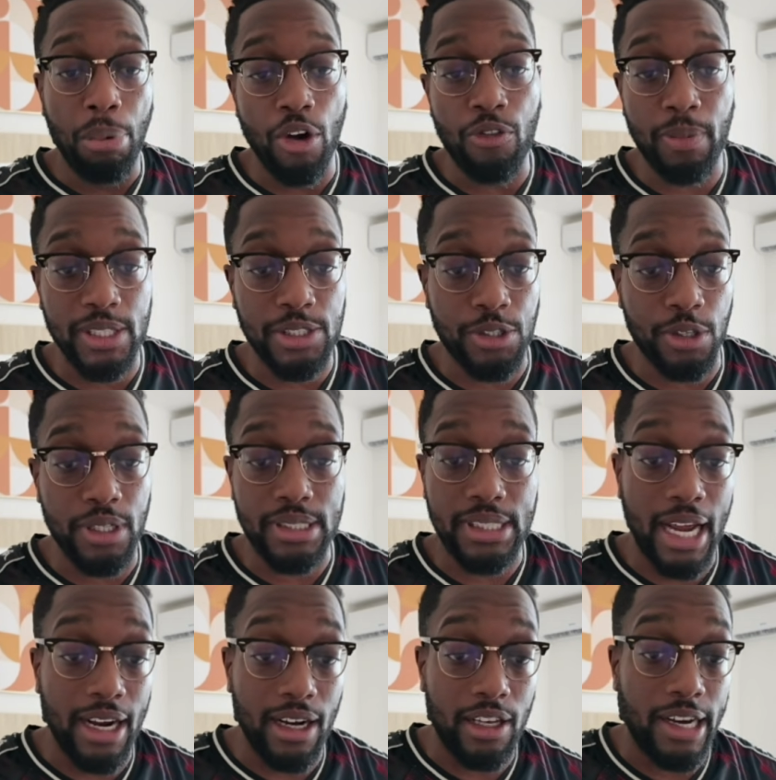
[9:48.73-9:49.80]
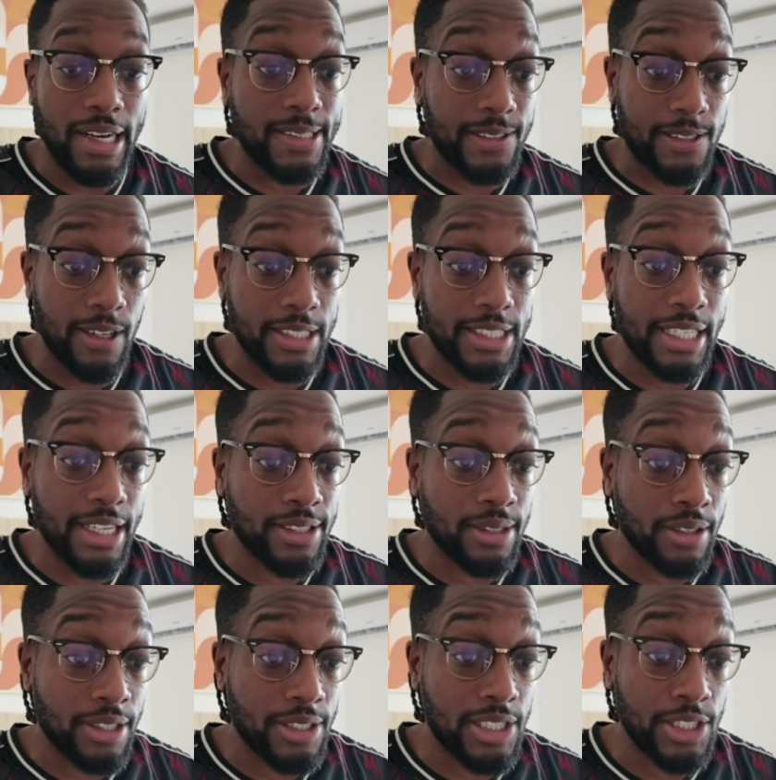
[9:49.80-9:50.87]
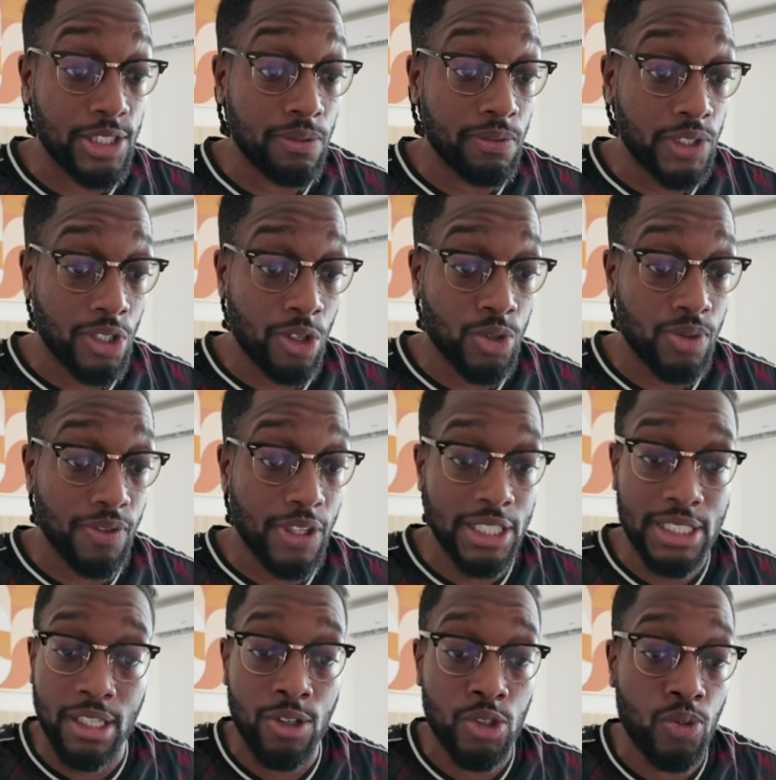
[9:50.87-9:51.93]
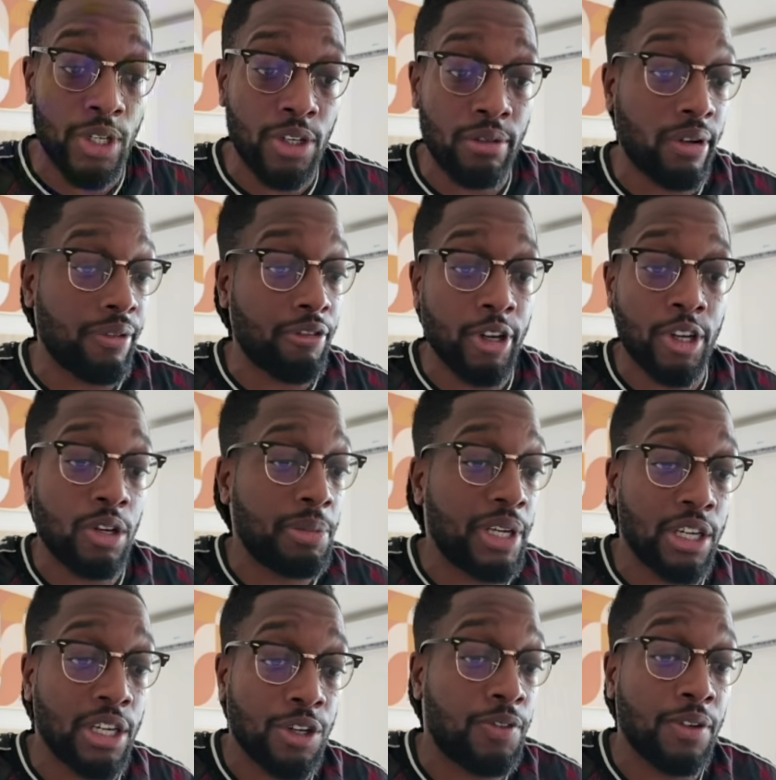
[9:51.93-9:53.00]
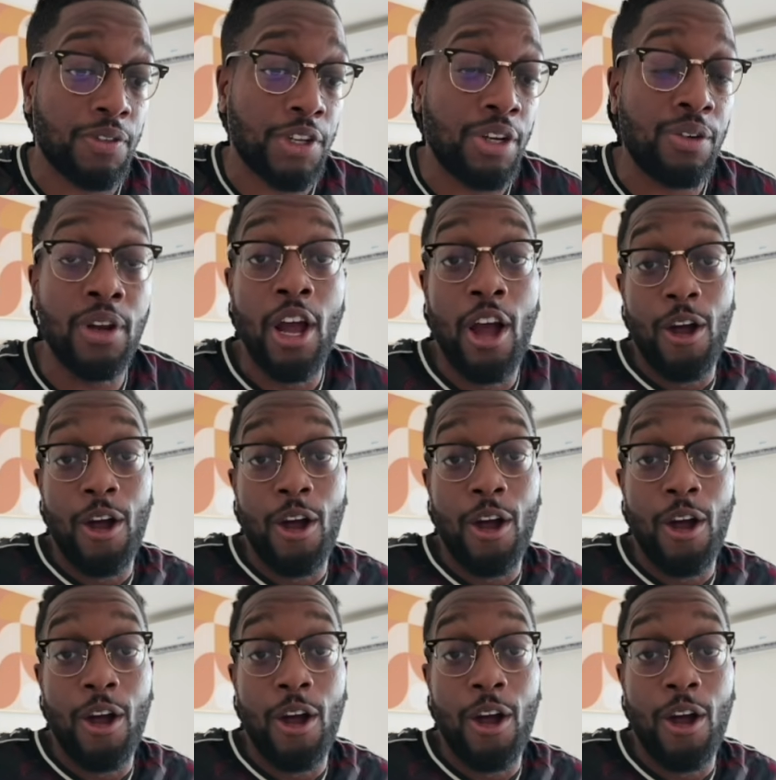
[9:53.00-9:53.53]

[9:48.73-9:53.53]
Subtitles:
Both my students and clients are starting to get some consistent results with this, and I was wondering whether it could be a good fit for you.